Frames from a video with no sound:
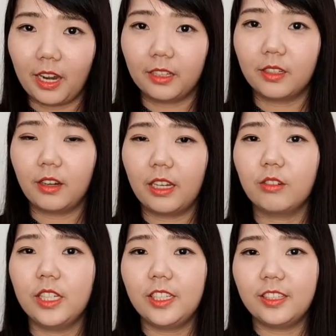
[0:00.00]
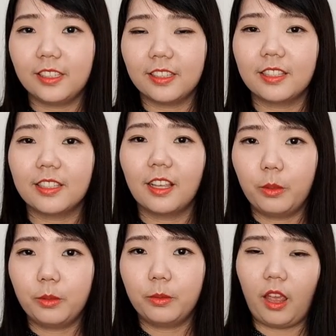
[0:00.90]
another Indonesians
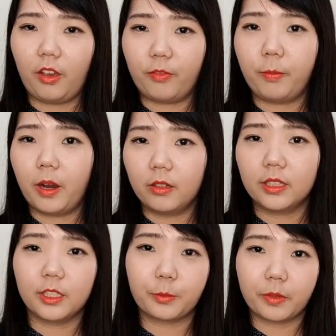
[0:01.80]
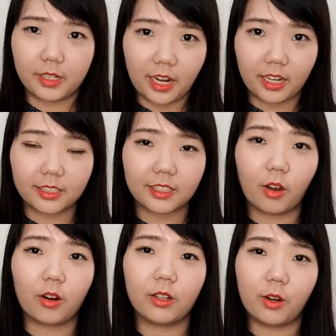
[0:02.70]
who have bought these products
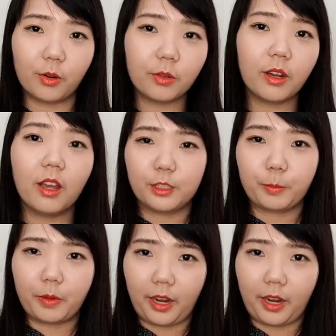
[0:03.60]
or know this